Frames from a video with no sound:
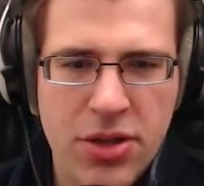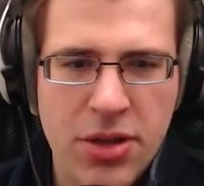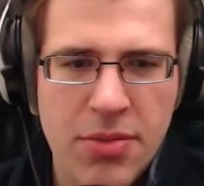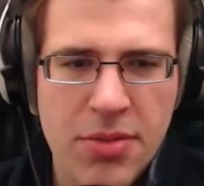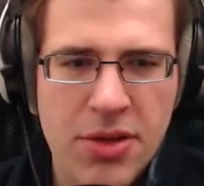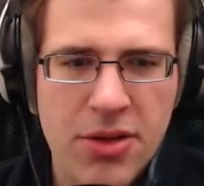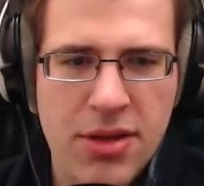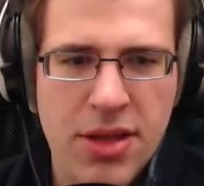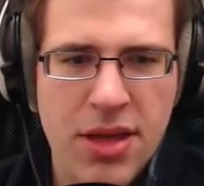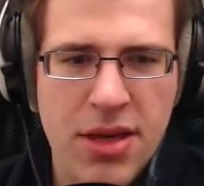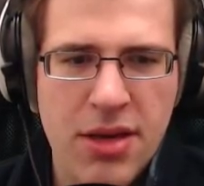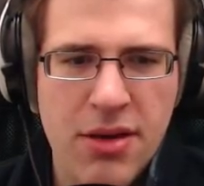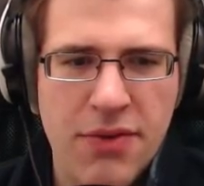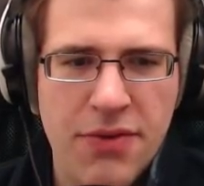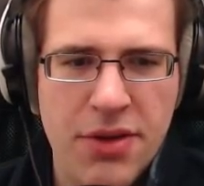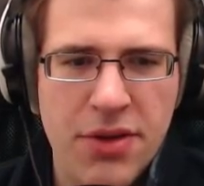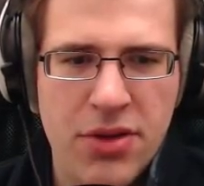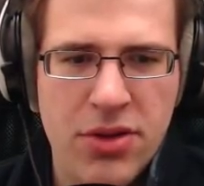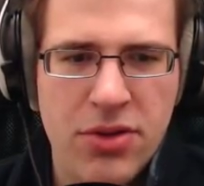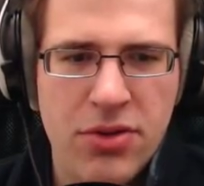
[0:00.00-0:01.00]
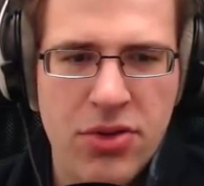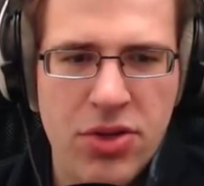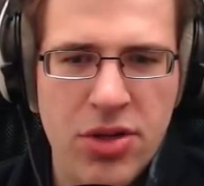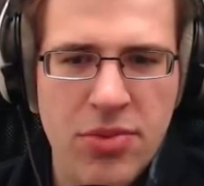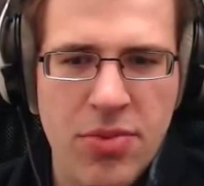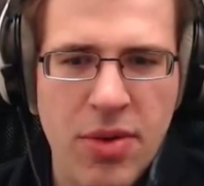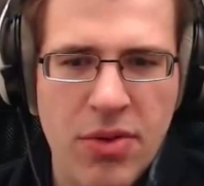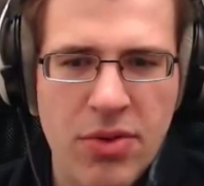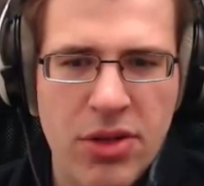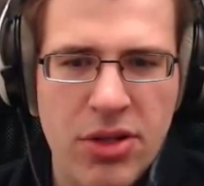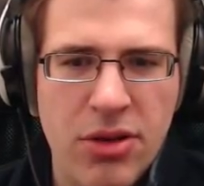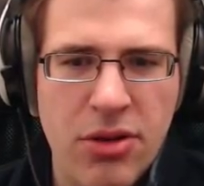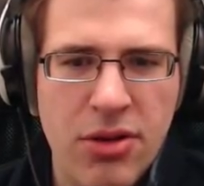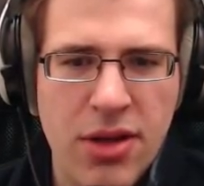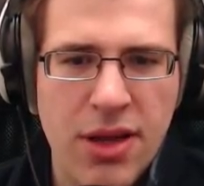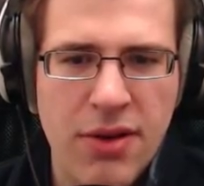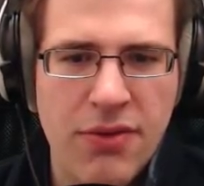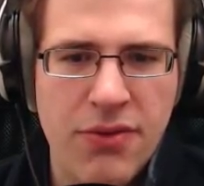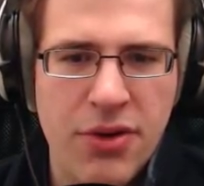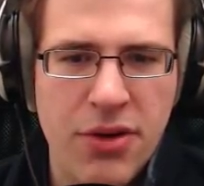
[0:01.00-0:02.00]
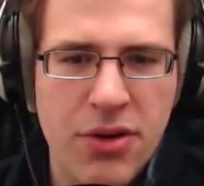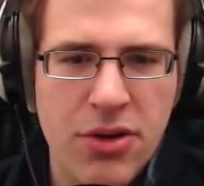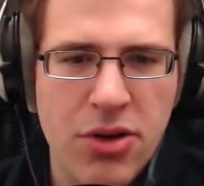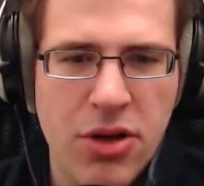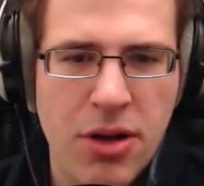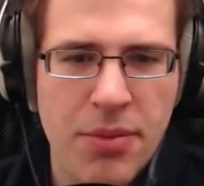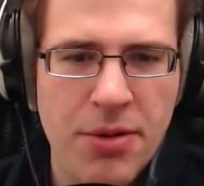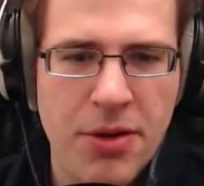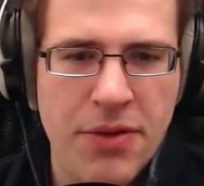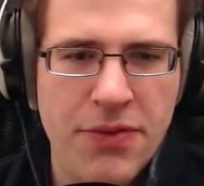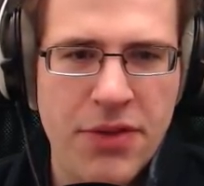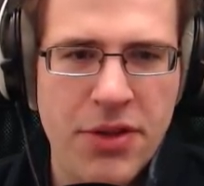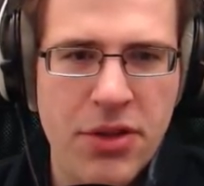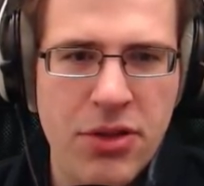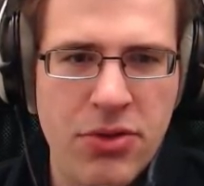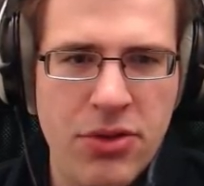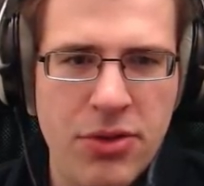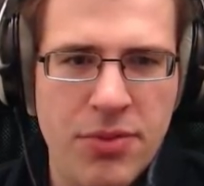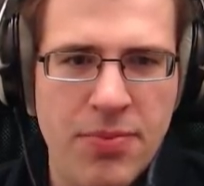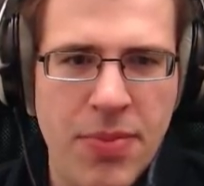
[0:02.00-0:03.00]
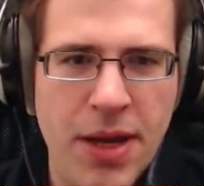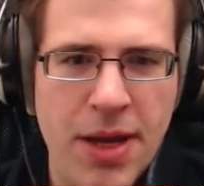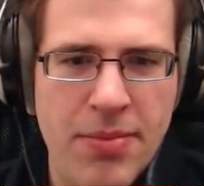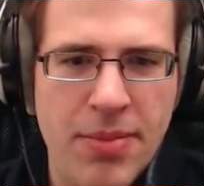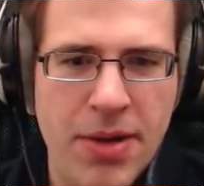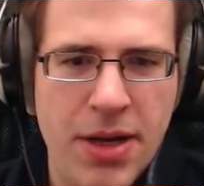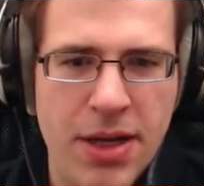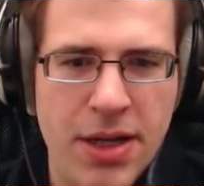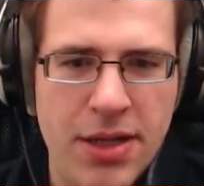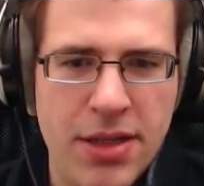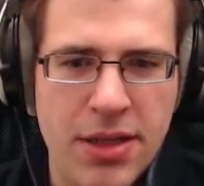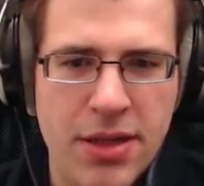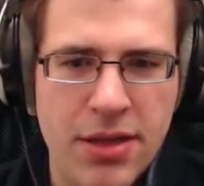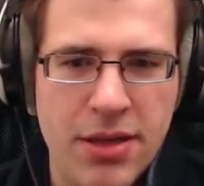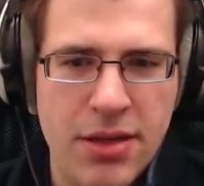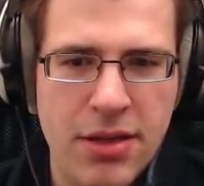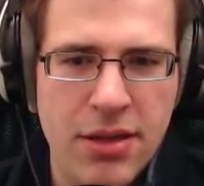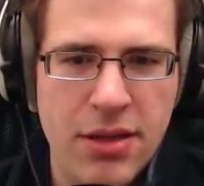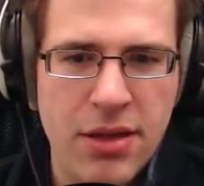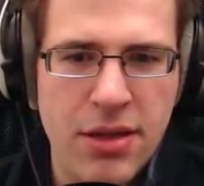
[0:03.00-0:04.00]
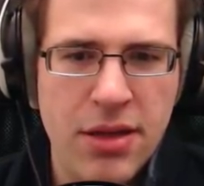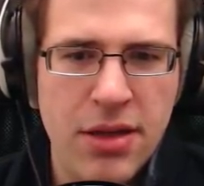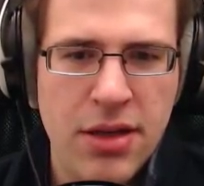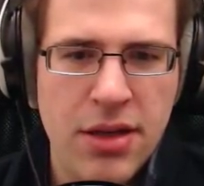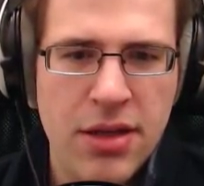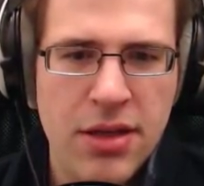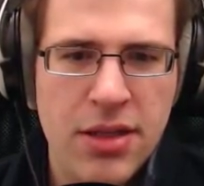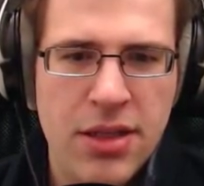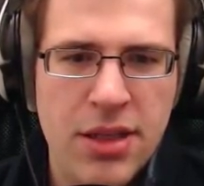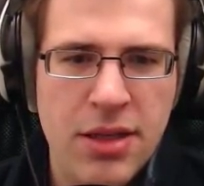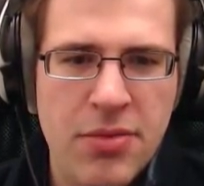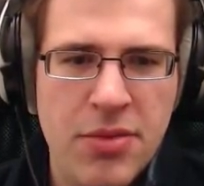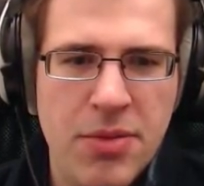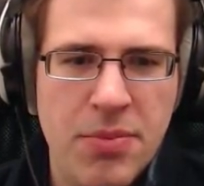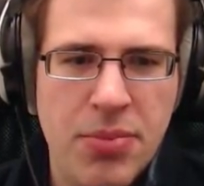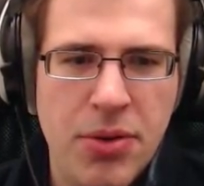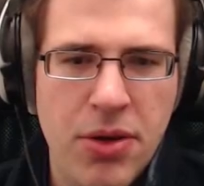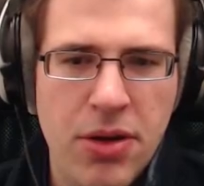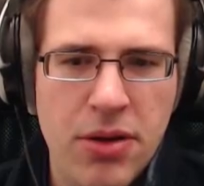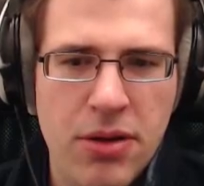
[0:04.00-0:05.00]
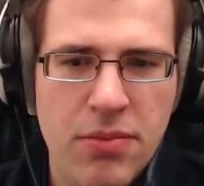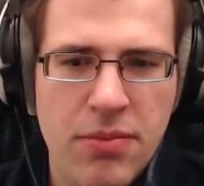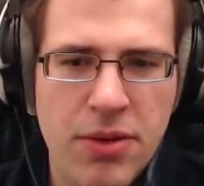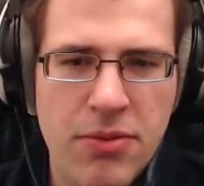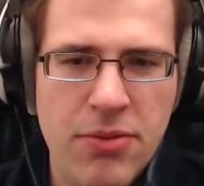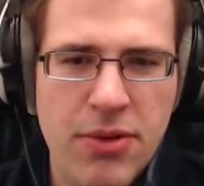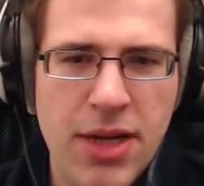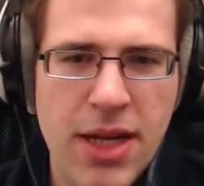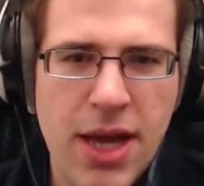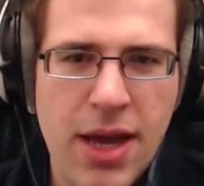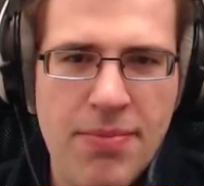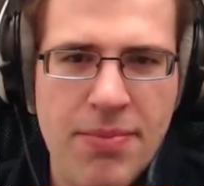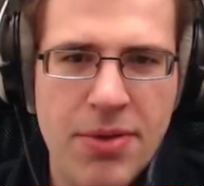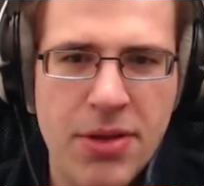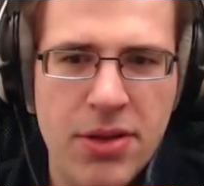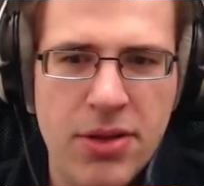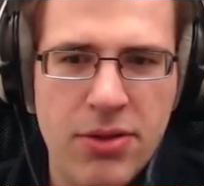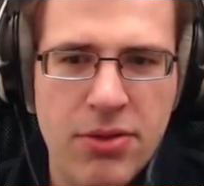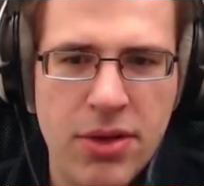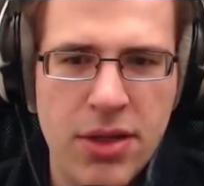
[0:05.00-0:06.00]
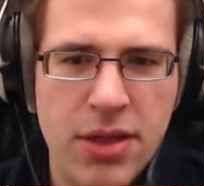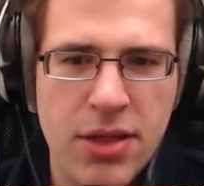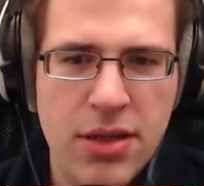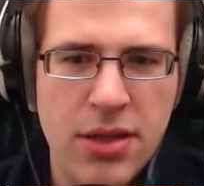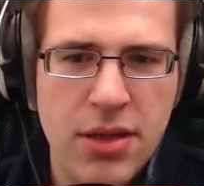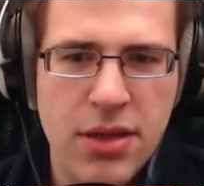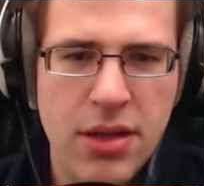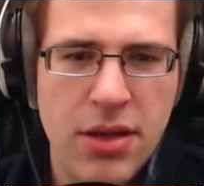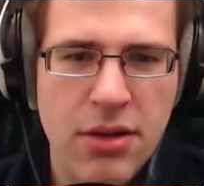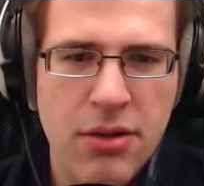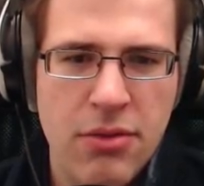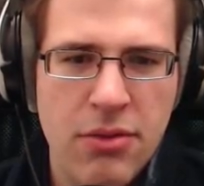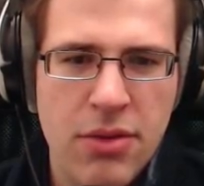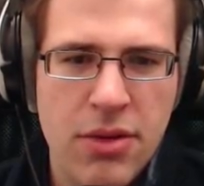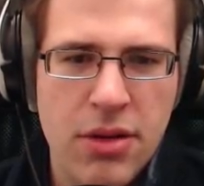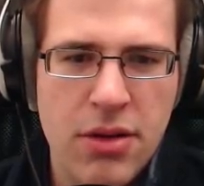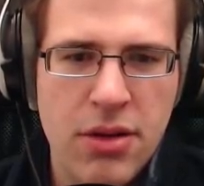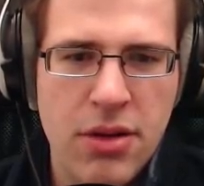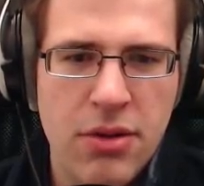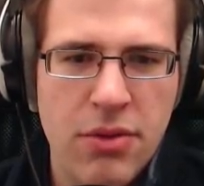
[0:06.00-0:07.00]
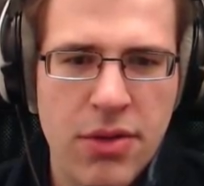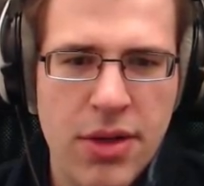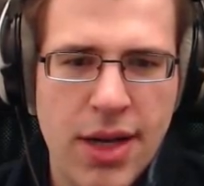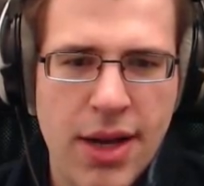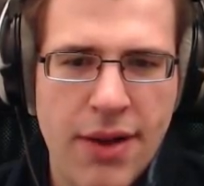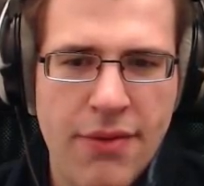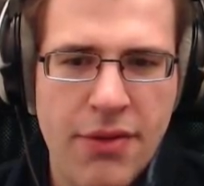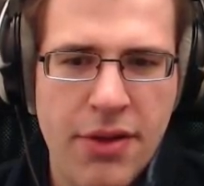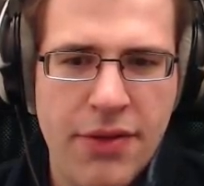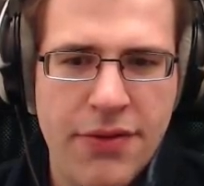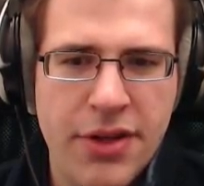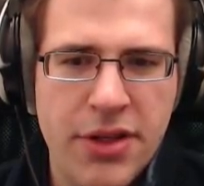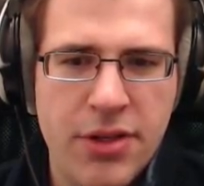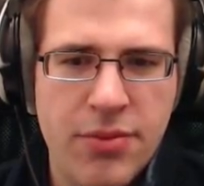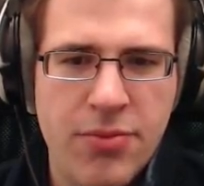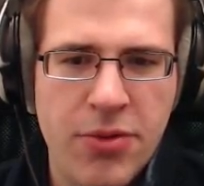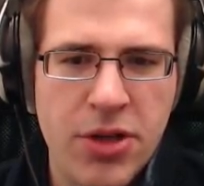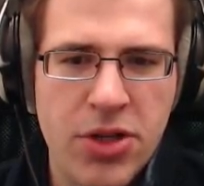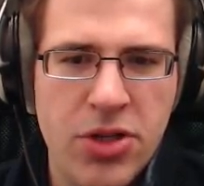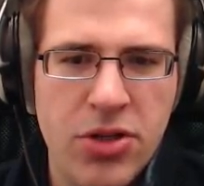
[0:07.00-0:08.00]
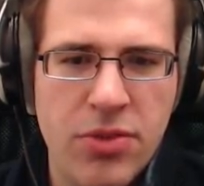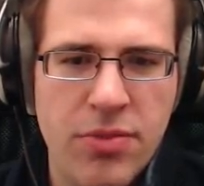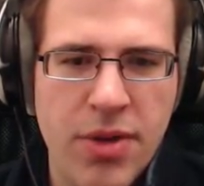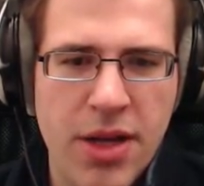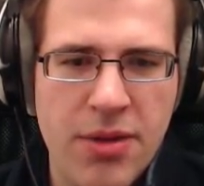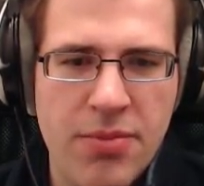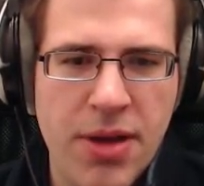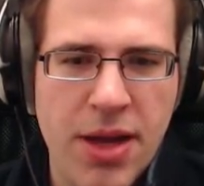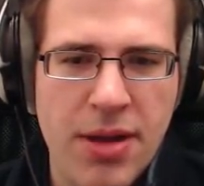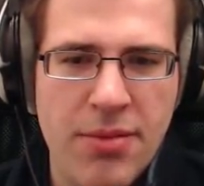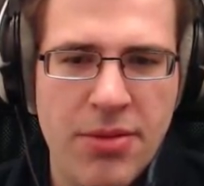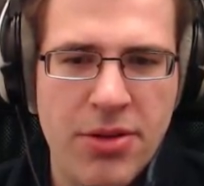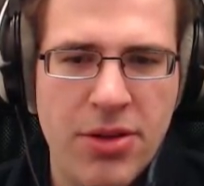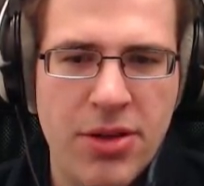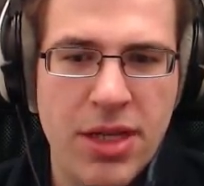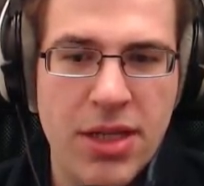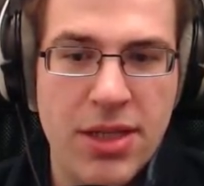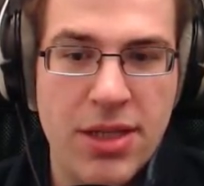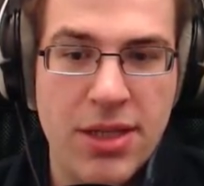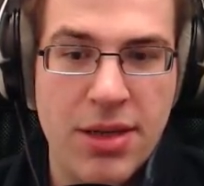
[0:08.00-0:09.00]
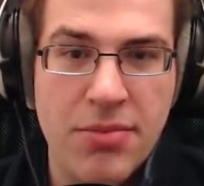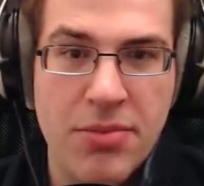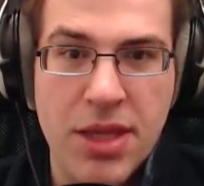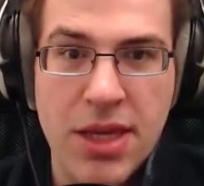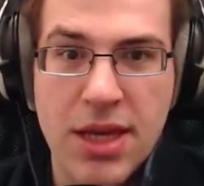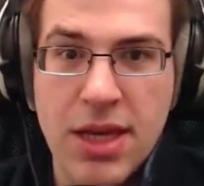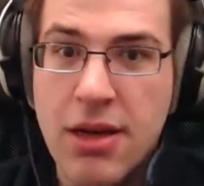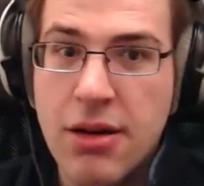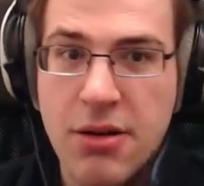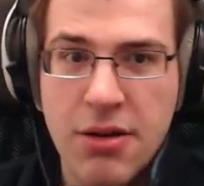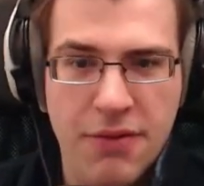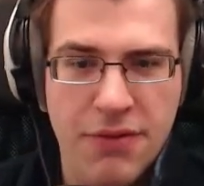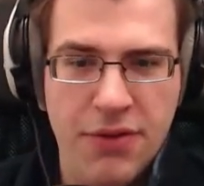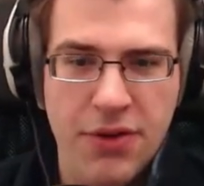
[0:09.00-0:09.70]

Come to think of it, Dojima was looking for a copy of a newspaper article. It seemed important, but what happened to it? With your current level of expression, you might be able to get something out of